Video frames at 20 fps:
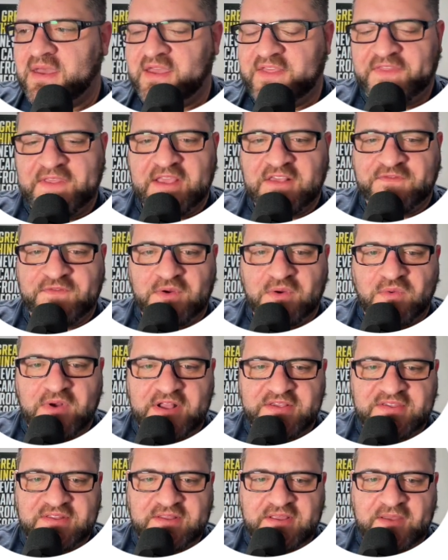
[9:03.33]
thanks for
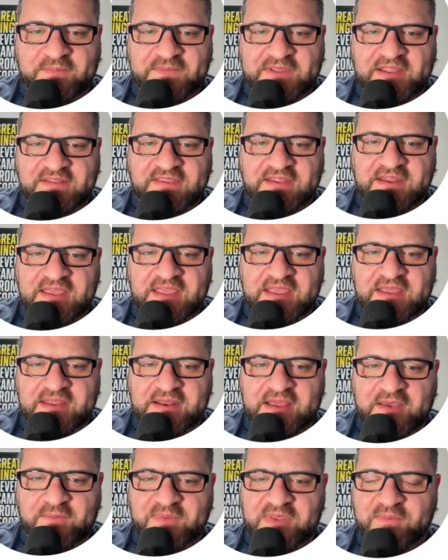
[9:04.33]
watching the update today,
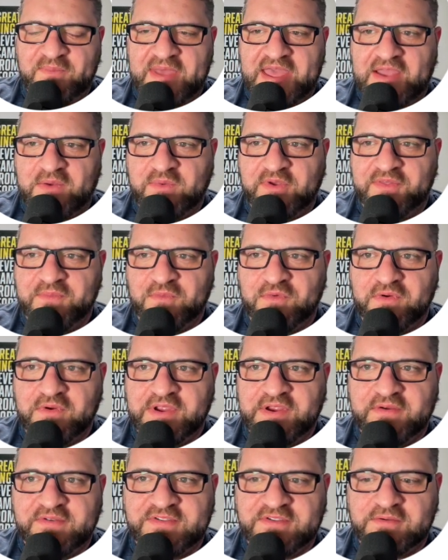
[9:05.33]
and I'll be back with more
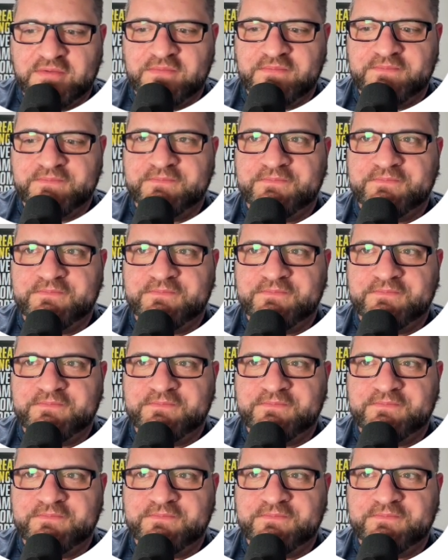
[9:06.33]
here soon.